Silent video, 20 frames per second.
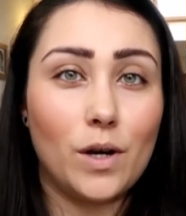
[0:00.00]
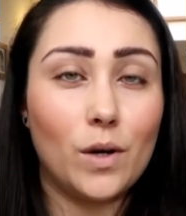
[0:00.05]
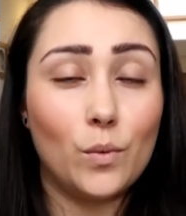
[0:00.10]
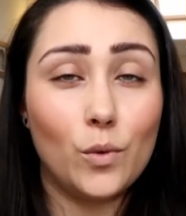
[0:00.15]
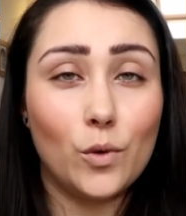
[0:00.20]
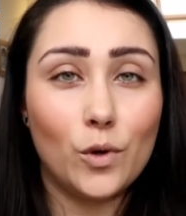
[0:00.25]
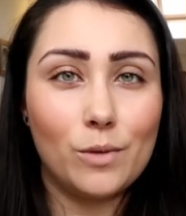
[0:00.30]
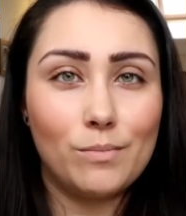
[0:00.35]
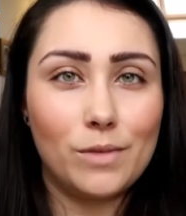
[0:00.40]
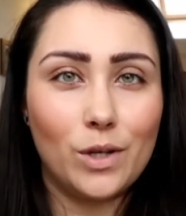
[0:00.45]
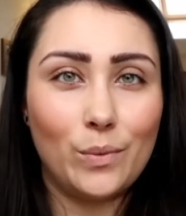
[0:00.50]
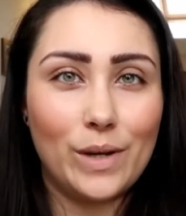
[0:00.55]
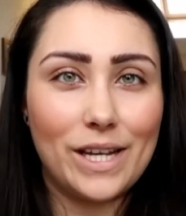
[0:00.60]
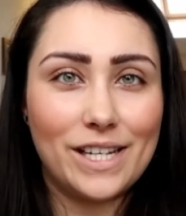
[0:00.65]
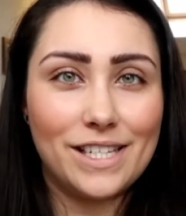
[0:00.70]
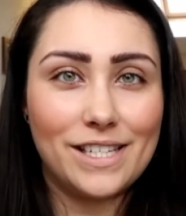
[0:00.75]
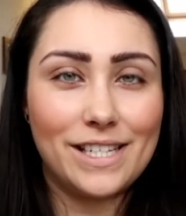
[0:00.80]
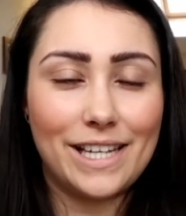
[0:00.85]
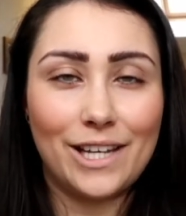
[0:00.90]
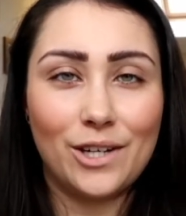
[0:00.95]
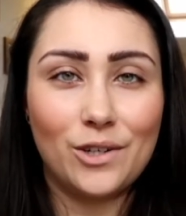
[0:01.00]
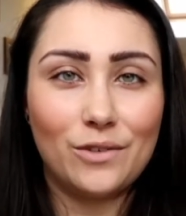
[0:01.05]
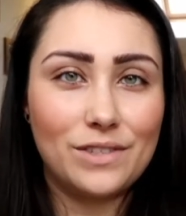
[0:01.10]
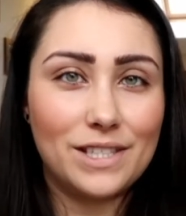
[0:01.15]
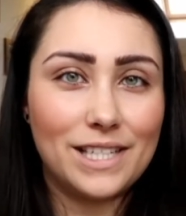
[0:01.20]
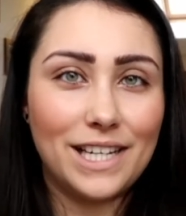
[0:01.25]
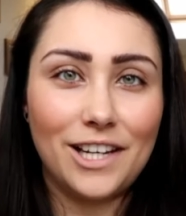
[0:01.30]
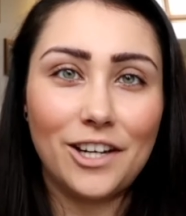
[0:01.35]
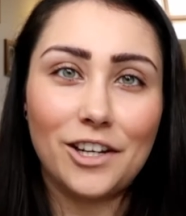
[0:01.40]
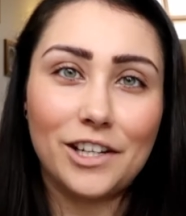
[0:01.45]
but I wore it on my wedding day and it
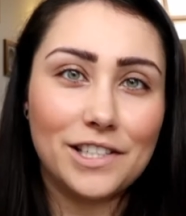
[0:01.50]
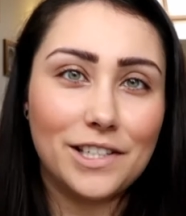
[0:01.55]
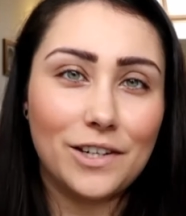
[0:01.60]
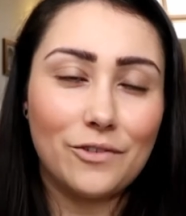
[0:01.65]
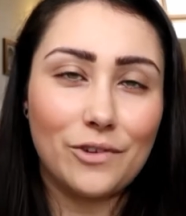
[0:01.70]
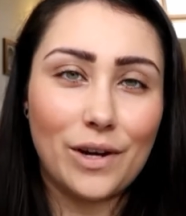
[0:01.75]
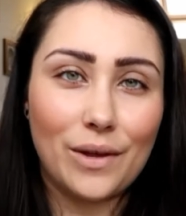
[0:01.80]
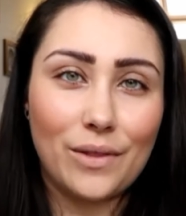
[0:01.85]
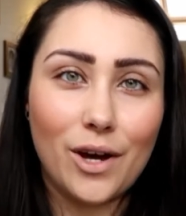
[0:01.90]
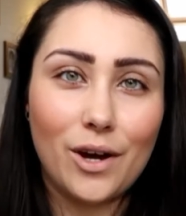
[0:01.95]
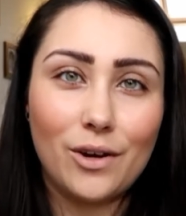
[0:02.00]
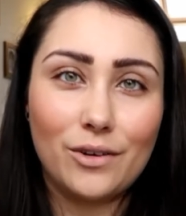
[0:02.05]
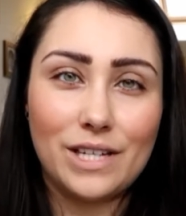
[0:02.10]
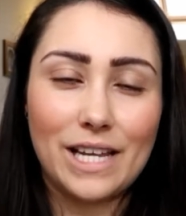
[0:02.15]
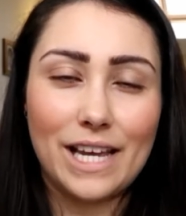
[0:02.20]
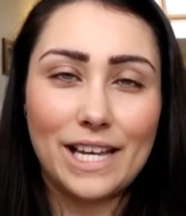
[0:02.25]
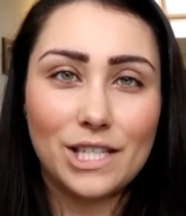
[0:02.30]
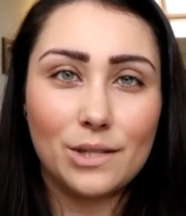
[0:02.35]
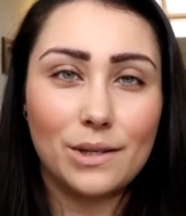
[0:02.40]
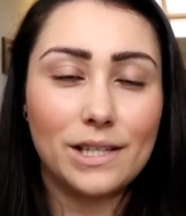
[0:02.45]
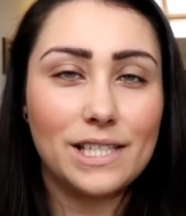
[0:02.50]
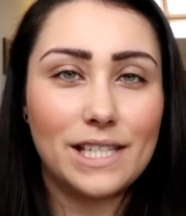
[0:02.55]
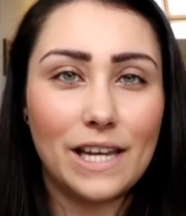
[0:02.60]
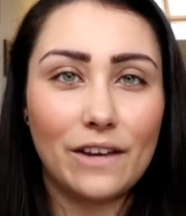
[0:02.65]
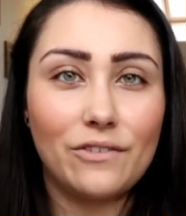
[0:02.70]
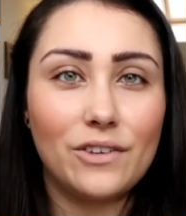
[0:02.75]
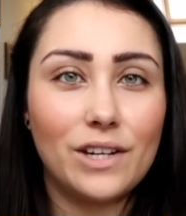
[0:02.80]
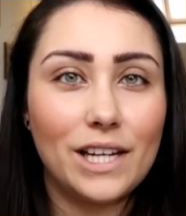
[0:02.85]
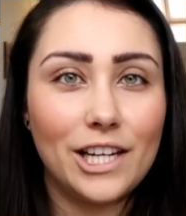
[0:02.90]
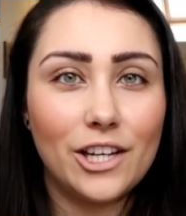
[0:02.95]
obviously lasted throughout the whole day, so it's
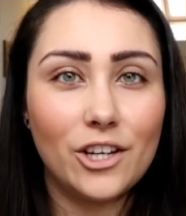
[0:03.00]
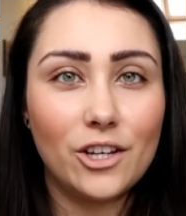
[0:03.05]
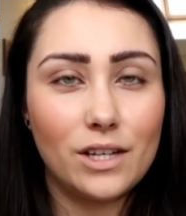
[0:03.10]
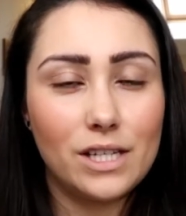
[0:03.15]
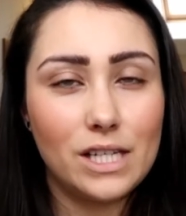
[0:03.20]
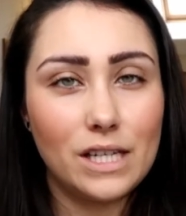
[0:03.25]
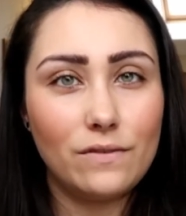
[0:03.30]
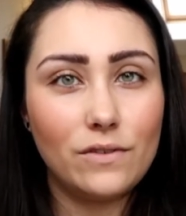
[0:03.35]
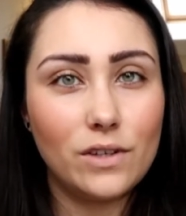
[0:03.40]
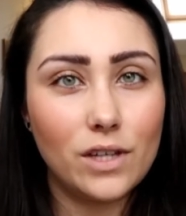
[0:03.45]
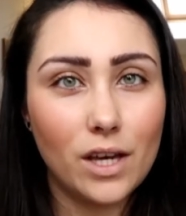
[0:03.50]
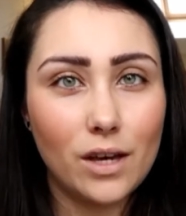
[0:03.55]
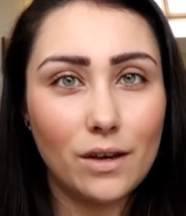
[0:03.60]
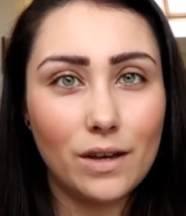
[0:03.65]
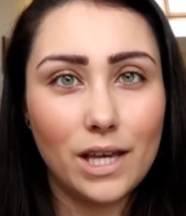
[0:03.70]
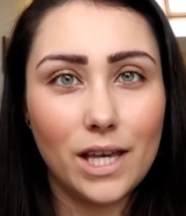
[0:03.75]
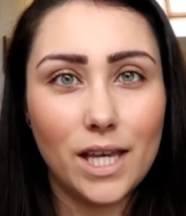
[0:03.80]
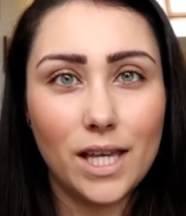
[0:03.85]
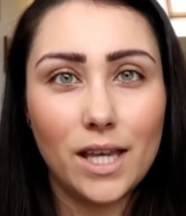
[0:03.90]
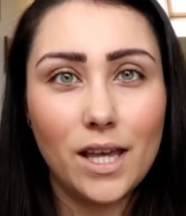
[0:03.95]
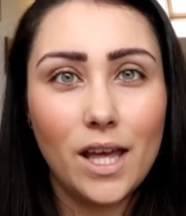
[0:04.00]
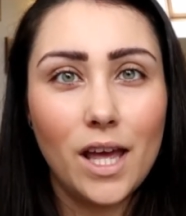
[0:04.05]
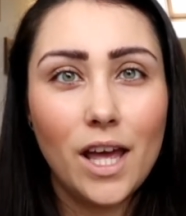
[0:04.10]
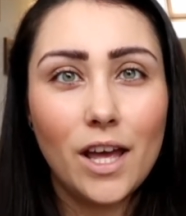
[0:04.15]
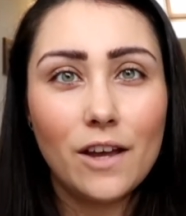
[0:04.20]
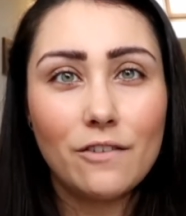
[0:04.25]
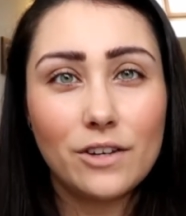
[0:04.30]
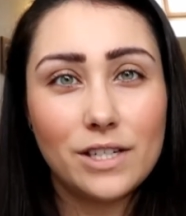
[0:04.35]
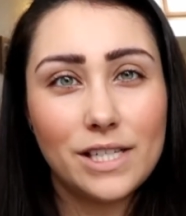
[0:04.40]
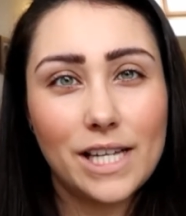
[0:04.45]
definitely good if you're going
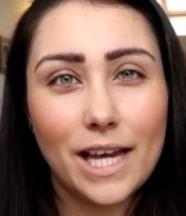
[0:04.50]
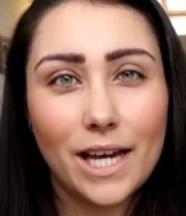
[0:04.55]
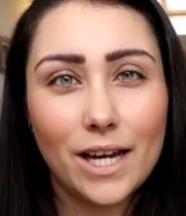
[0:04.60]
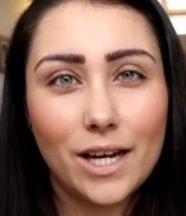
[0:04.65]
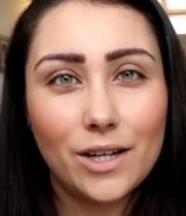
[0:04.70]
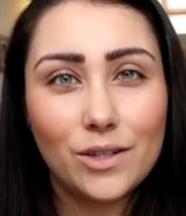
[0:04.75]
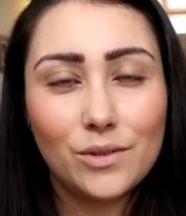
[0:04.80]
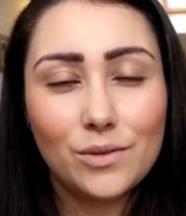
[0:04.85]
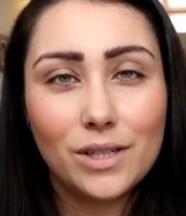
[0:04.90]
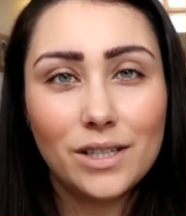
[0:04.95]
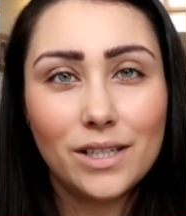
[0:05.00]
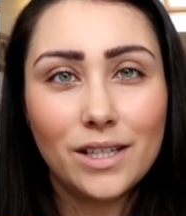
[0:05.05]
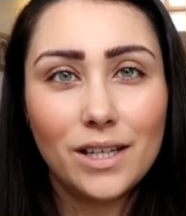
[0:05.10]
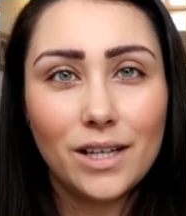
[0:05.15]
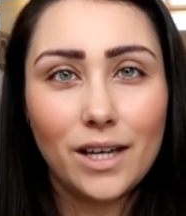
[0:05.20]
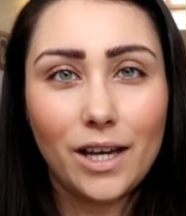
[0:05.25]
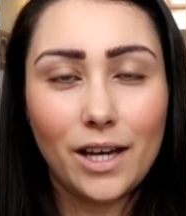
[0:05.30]
for a day out,